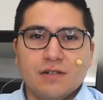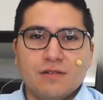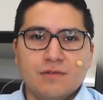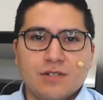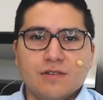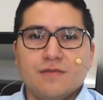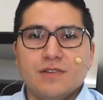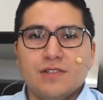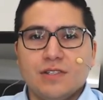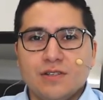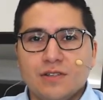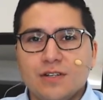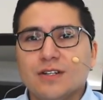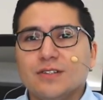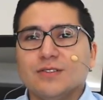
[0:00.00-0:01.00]
which obviously you
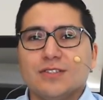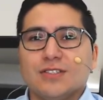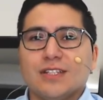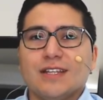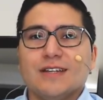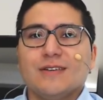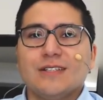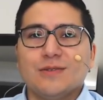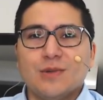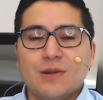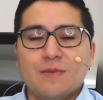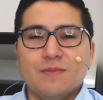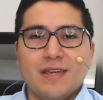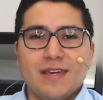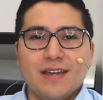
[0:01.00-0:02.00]
don't, because otherwise you wouldn't
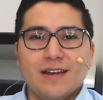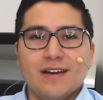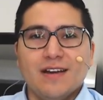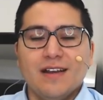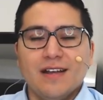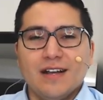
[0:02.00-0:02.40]
be here.